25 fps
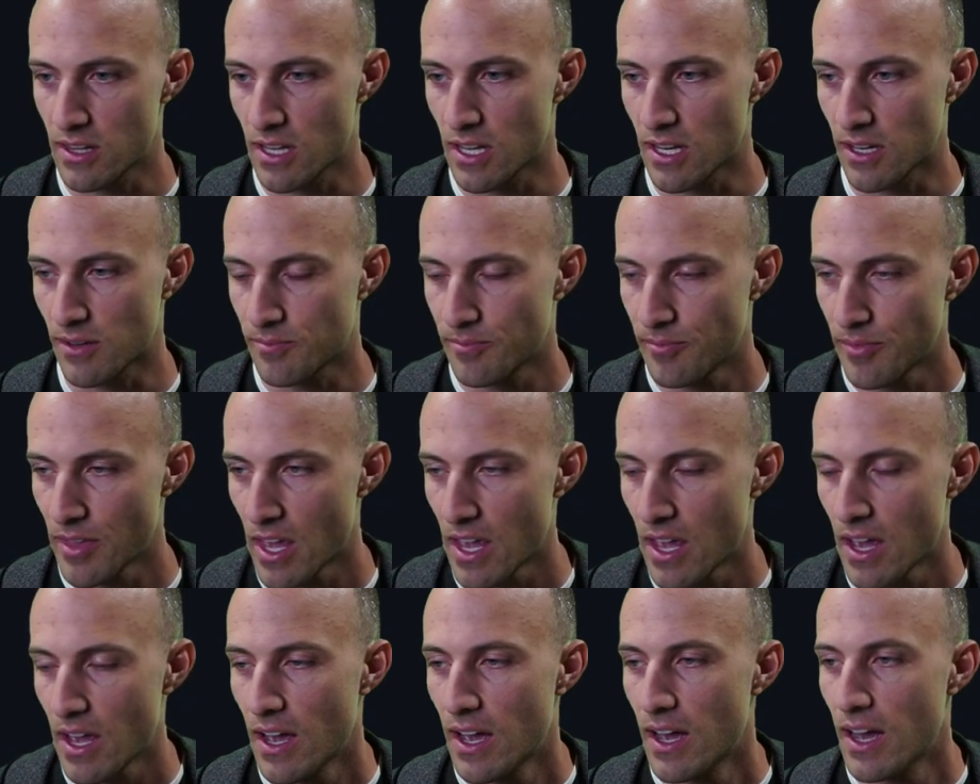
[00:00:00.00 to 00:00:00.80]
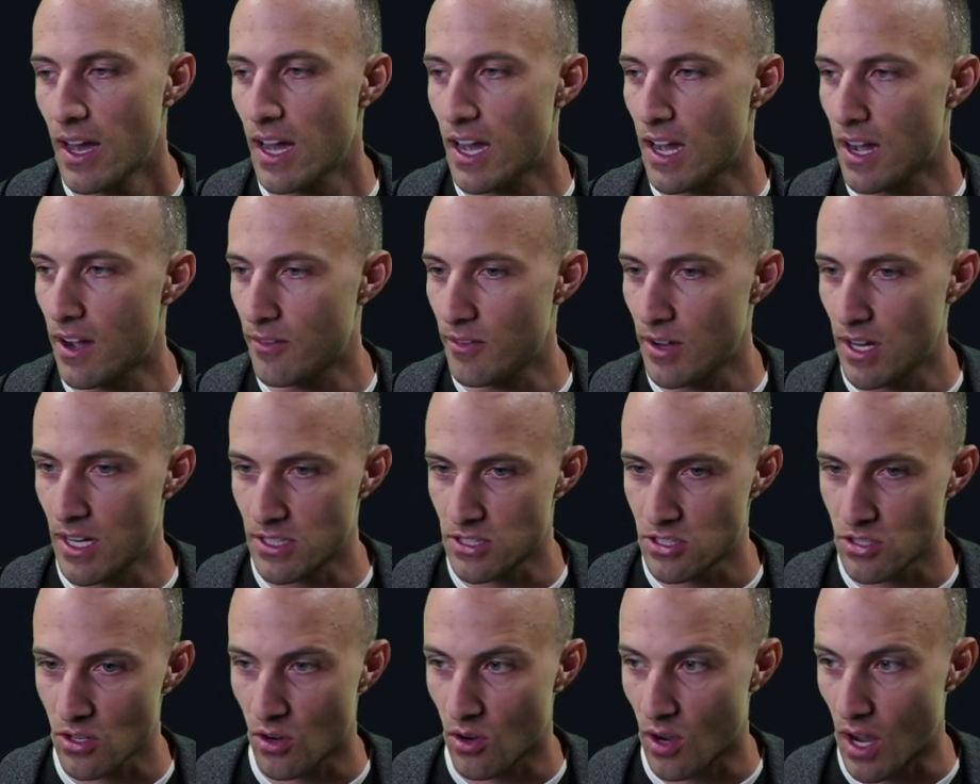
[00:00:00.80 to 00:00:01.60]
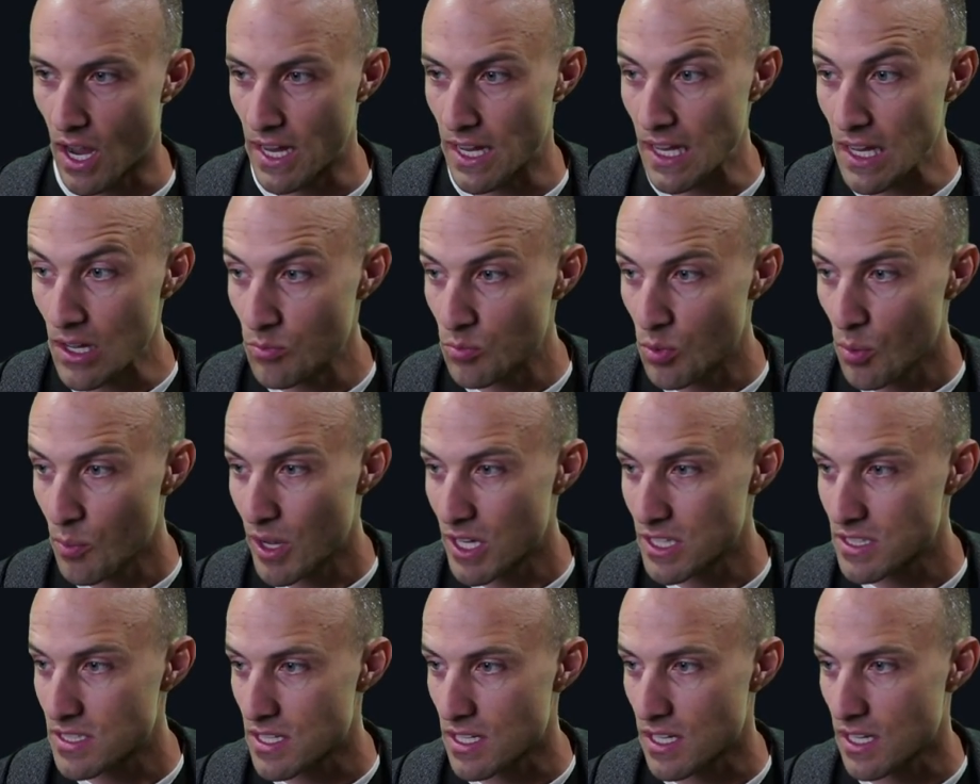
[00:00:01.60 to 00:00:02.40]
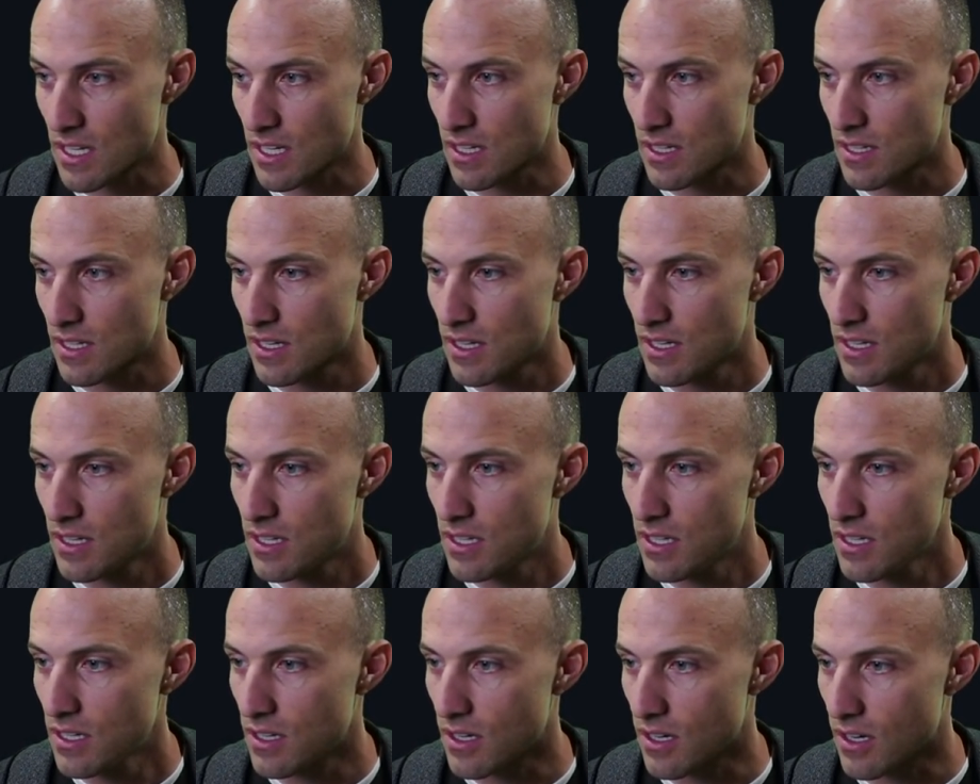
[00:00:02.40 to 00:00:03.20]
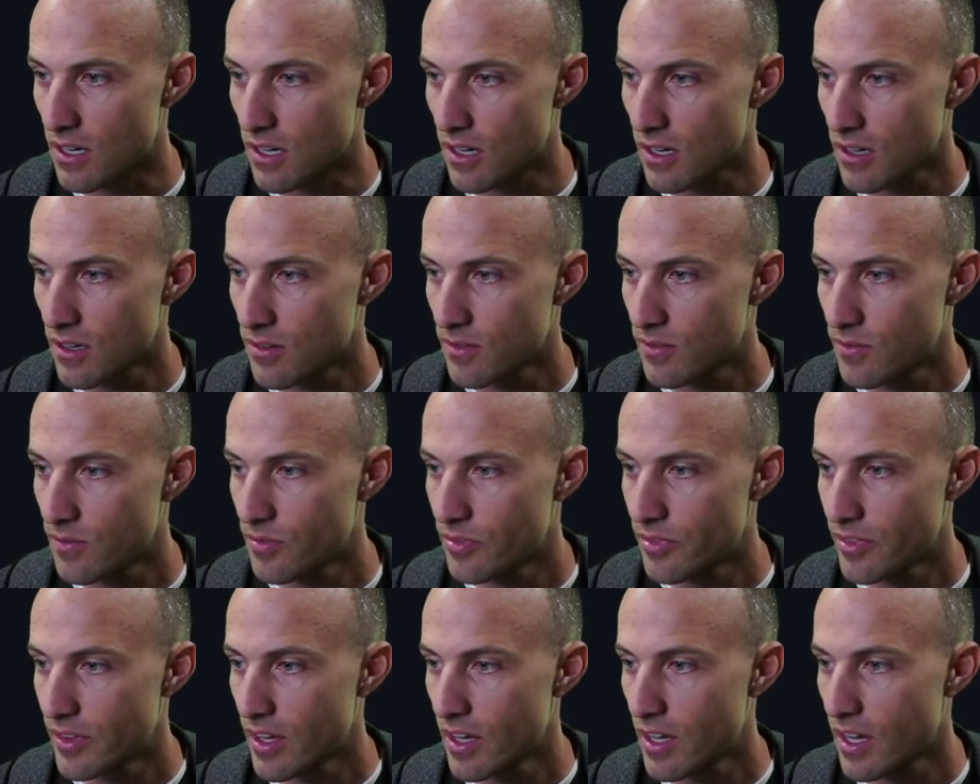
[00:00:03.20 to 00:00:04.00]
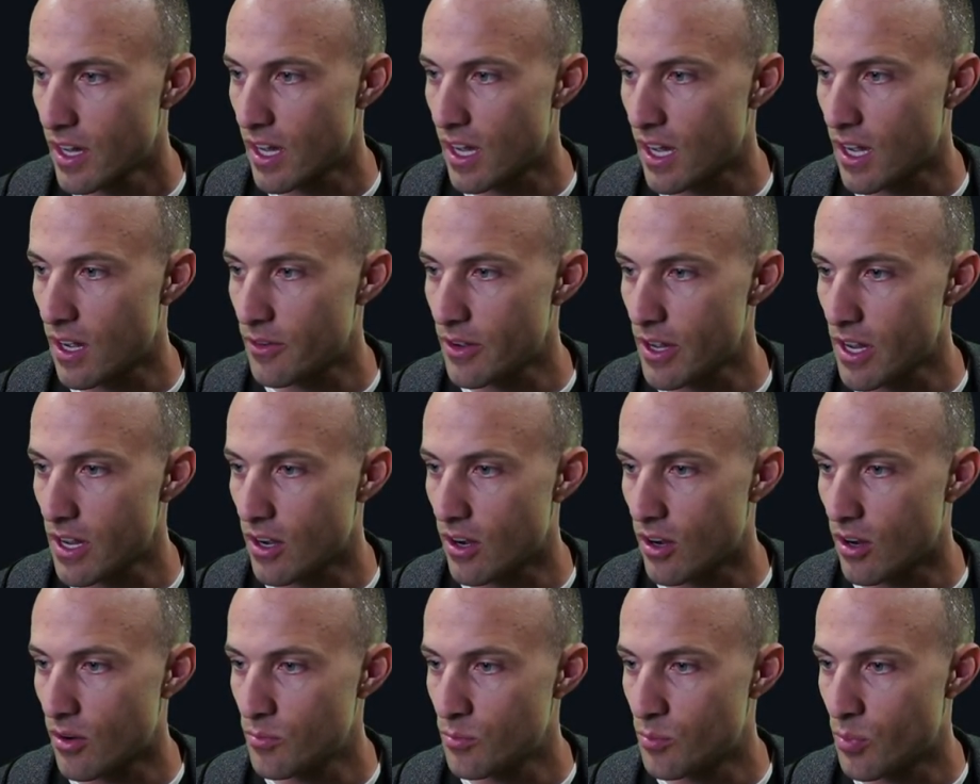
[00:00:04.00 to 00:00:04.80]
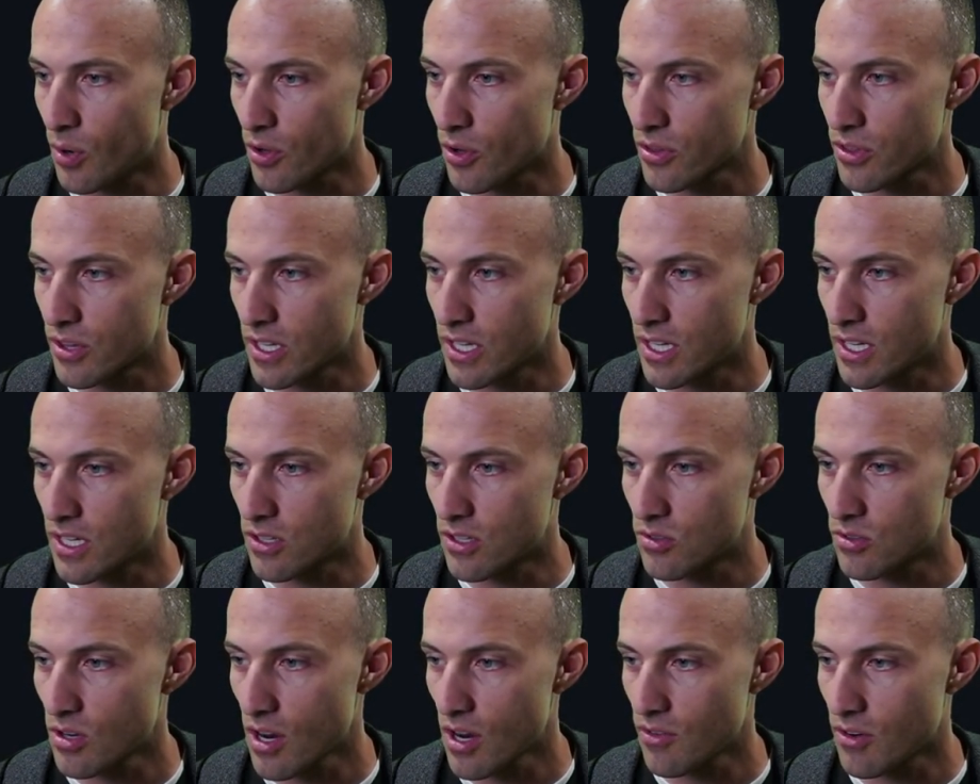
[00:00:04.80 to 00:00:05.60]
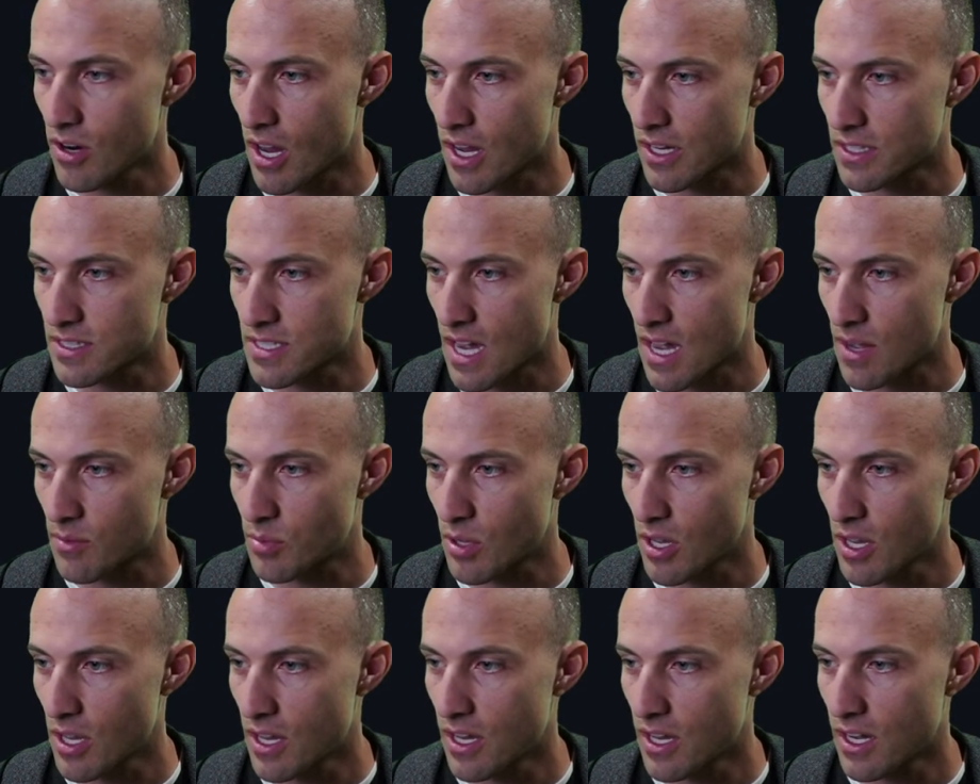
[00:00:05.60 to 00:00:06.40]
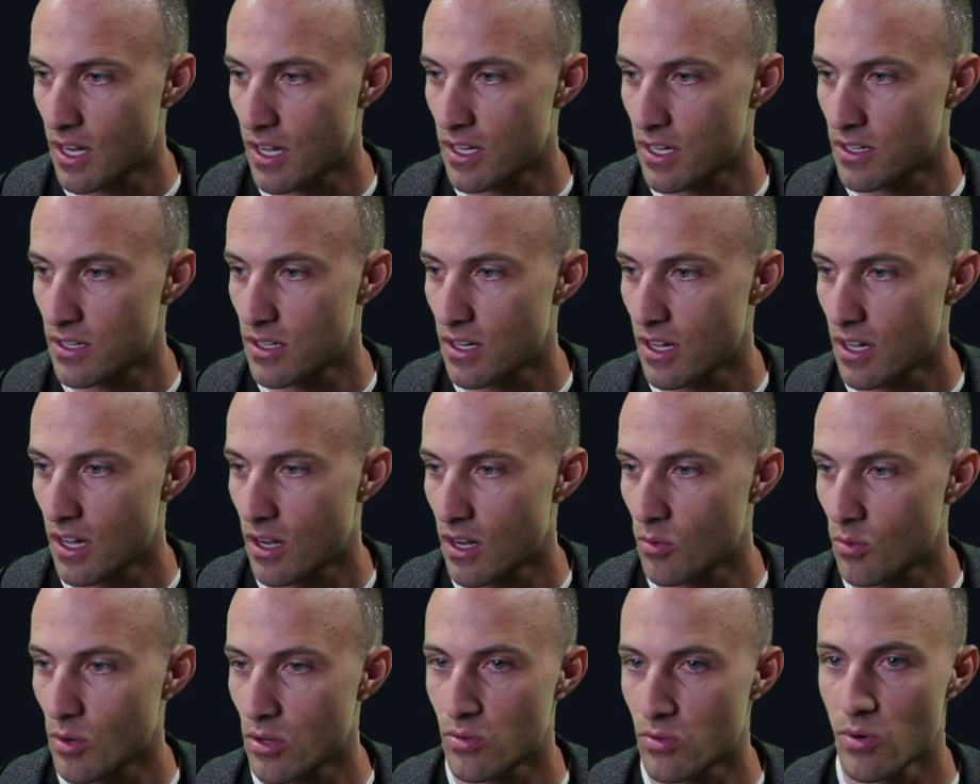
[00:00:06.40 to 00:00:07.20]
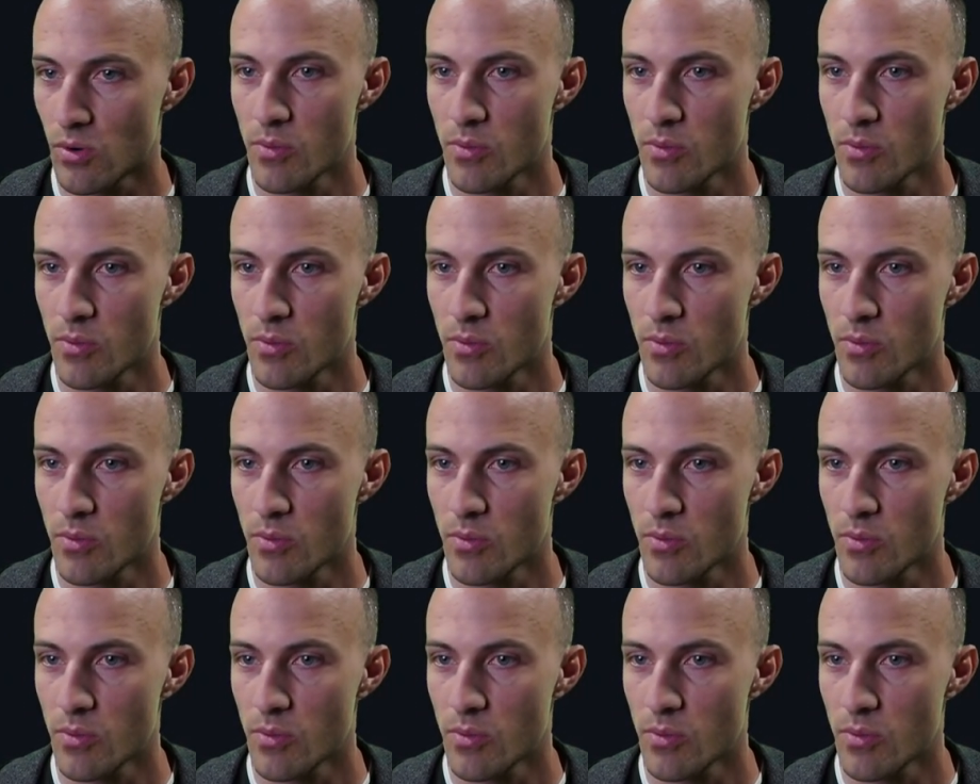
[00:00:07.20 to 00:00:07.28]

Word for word: thing. Um, and so I implemented it here uh, both in Create React App and uh, with